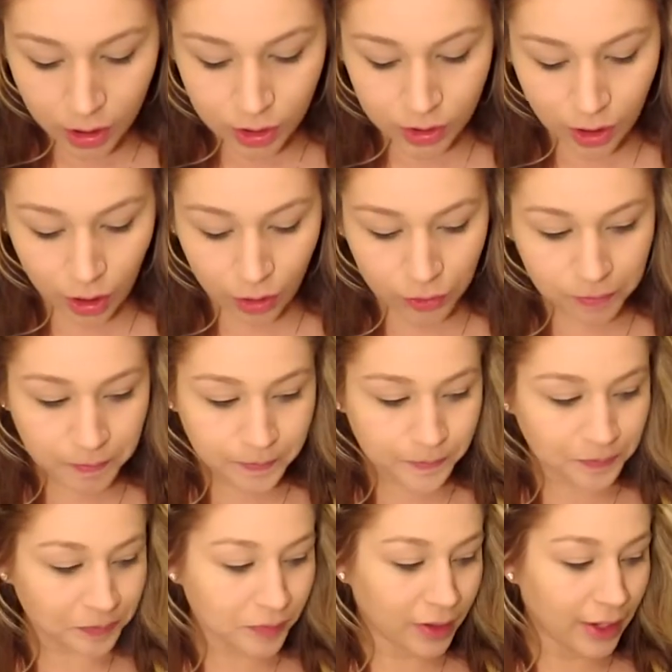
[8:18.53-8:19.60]
So
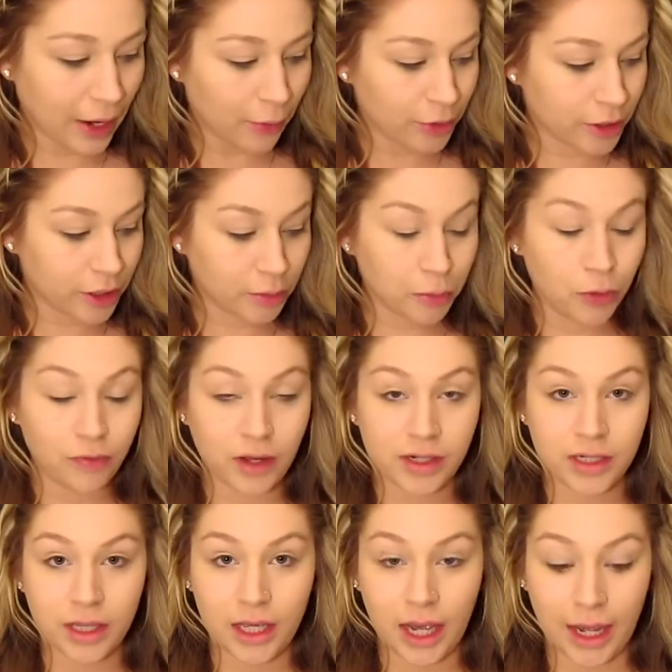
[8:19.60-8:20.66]
now we're going to move on
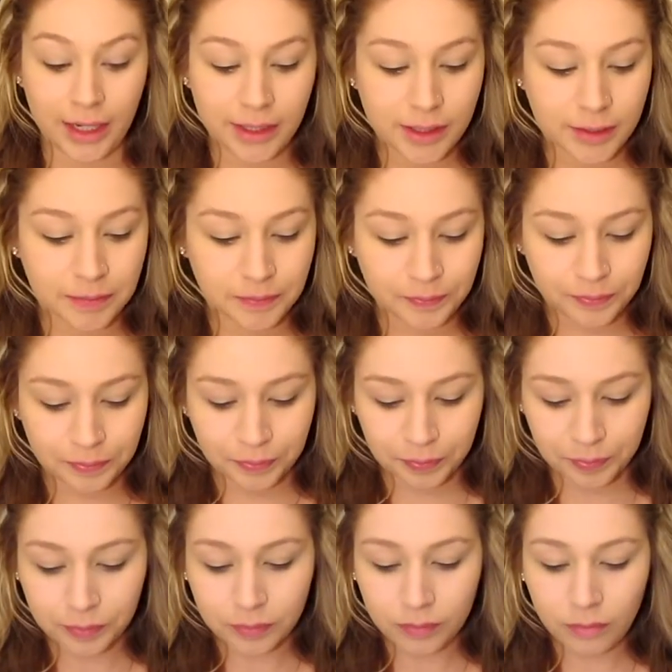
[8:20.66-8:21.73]
to the eyes,
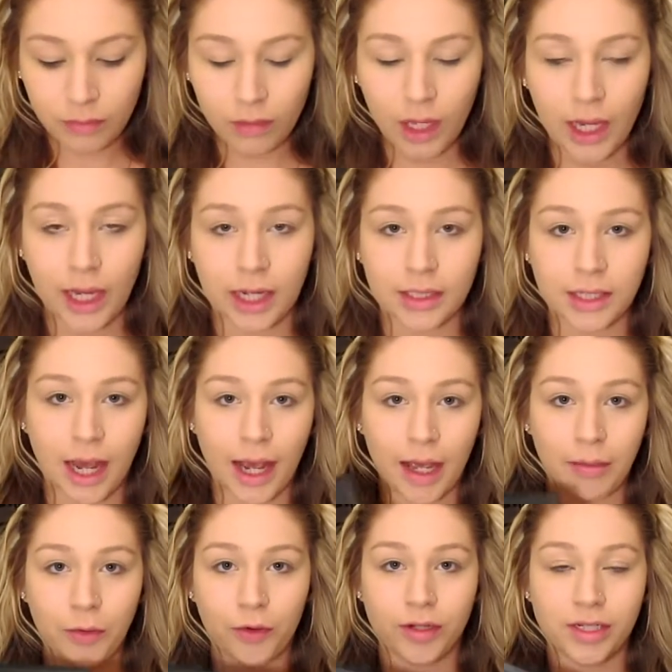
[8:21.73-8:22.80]
and I
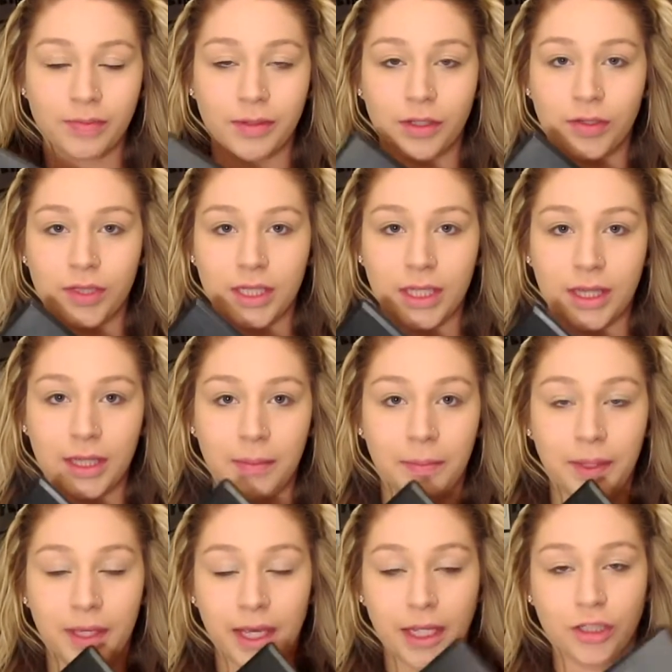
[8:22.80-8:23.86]
am going to be using the
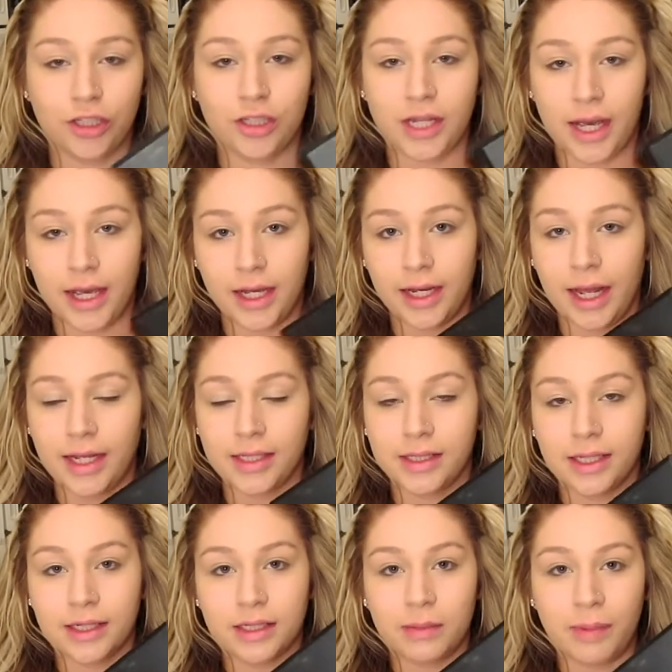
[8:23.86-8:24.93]
BH Day and Night
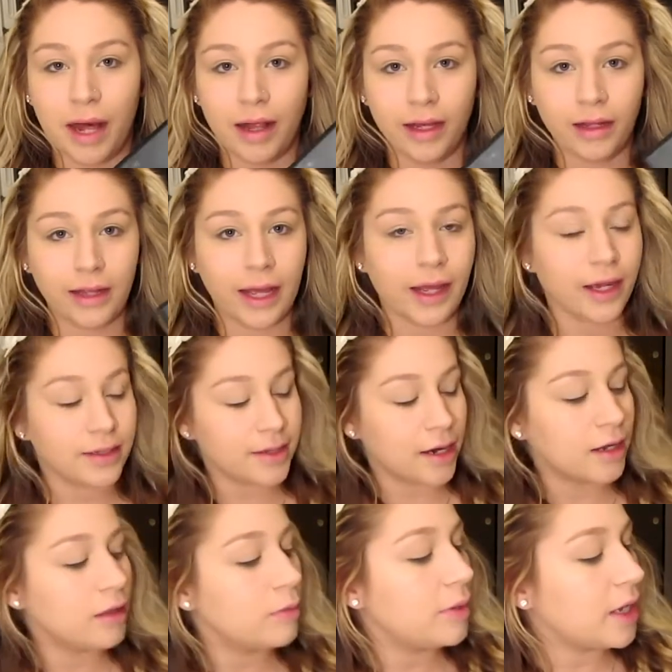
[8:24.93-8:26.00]
60 palette, like I said
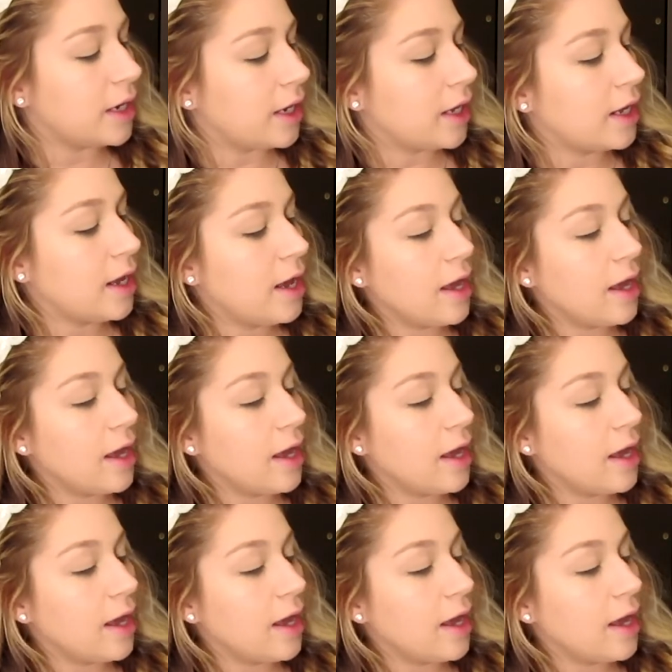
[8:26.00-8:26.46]
in the beginning,